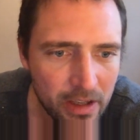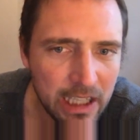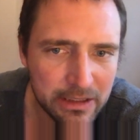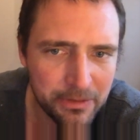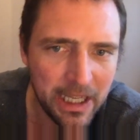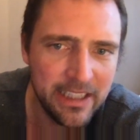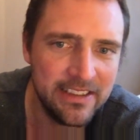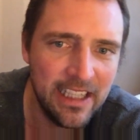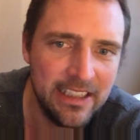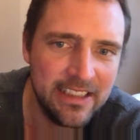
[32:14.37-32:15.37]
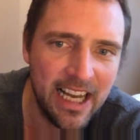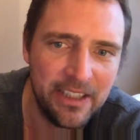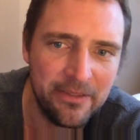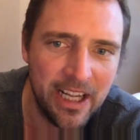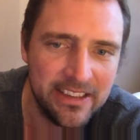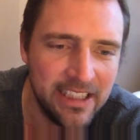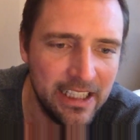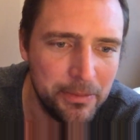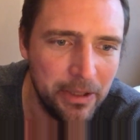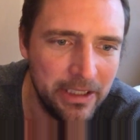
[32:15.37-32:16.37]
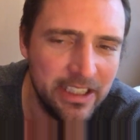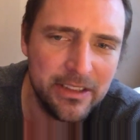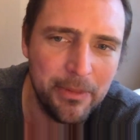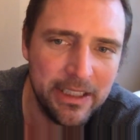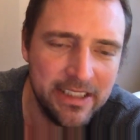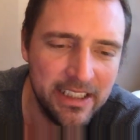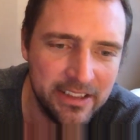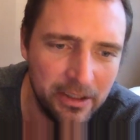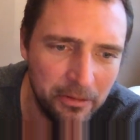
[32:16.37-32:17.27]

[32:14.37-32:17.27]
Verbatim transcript: is is is kind of nonsense, but it does make sense in a